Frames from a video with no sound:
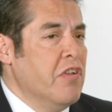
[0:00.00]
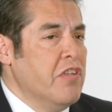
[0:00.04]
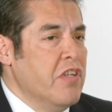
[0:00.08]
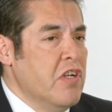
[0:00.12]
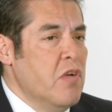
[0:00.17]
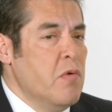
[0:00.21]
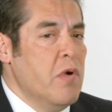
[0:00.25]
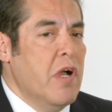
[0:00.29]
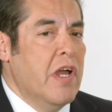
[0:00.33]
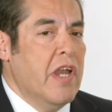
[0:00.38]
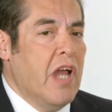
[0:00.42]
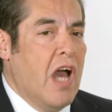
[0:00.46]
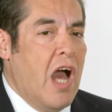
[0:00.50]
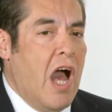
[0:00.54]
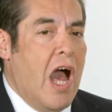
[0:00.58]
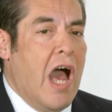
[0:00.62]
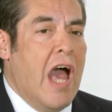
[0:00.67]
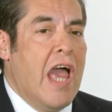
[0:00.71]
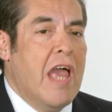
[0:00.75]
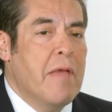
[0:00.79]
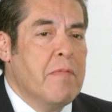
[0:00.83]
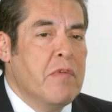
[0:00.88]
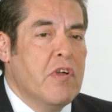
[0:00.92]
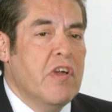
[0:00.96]
you know what,
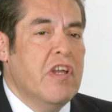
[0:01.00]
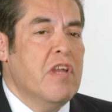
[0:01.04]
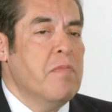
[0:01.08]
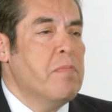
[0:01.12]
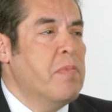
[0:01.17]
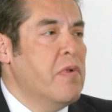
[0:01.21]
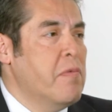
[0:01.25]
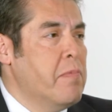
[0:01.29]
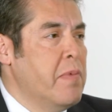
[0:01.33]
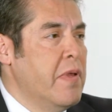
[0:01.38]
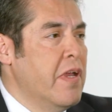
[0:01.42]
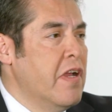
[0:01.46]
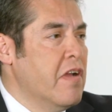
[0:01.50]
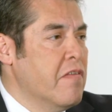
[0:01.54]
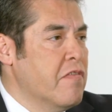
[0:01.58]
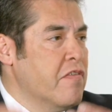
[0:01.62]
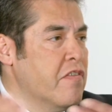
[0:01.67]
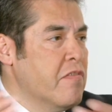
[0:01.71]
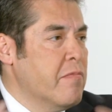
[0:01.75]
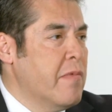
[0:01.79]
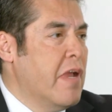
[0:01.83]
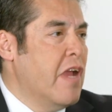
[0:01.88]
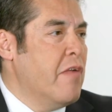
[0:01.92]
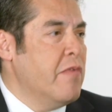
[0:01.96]
I am going to prepare
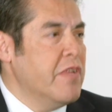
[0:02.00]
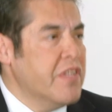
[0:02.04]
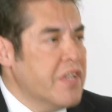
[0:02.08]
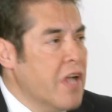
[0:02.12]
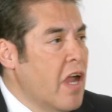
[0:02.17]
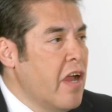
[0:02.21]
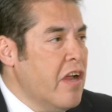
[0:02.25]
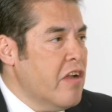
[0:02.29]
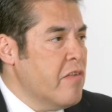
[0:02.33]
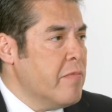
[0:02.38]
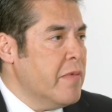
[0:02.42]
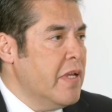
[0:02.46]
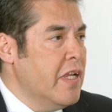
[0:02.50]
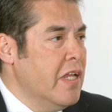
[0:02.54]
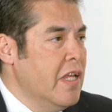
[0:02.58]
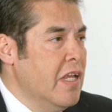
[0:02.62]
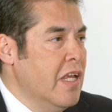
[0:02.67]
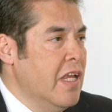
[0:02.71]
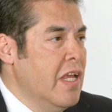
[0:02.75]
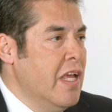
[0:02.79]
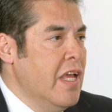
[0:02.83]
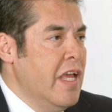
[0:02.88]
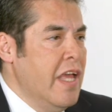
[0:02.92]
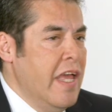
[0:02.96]
for my retirement.
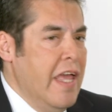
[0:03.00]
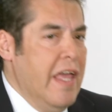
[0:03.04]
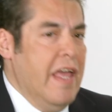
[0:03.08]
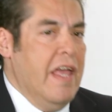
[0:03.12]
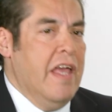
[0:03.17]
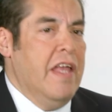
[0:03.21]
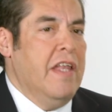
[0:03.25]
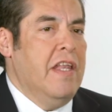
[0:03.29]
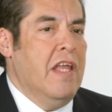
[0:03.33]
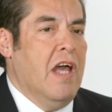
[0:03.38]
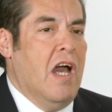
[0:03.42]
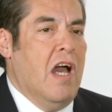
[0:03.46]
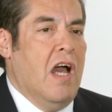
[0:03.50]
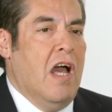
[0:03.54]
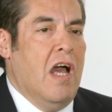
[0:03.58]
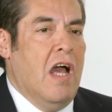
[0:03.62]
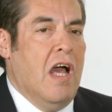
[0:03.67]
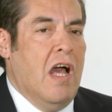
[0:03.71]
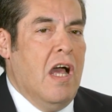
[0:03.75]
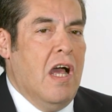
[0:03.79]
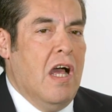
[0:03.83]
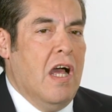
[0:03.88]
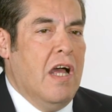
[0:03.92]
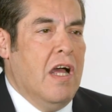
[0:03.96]
And
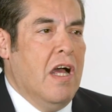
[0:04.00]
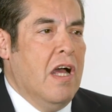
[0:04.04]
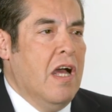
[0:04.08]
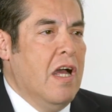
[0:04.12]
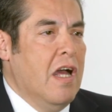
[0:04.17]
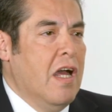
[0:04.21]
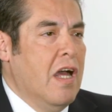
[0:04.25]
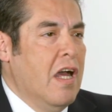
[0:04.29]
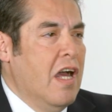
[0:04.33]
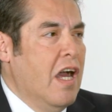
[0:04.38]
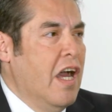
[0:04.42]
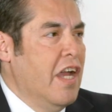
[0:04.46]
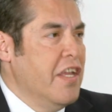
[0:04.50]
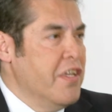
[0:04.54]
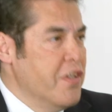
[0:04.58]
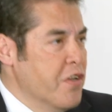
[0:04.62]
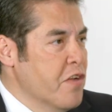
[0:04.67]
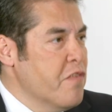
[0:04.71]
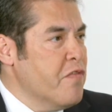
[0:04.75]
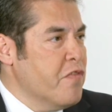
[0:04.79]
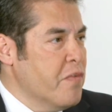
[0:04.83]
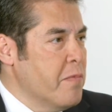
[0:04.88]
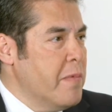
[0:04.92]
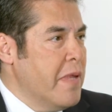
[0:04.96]
a
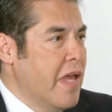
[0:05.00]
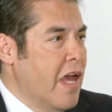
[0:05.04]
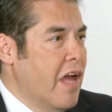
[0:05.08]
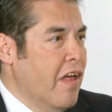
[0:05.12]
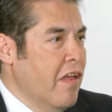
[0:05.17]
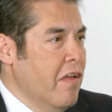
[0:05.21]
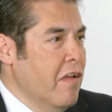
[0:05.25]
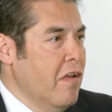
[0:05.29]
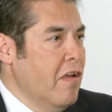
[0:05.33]
year from now,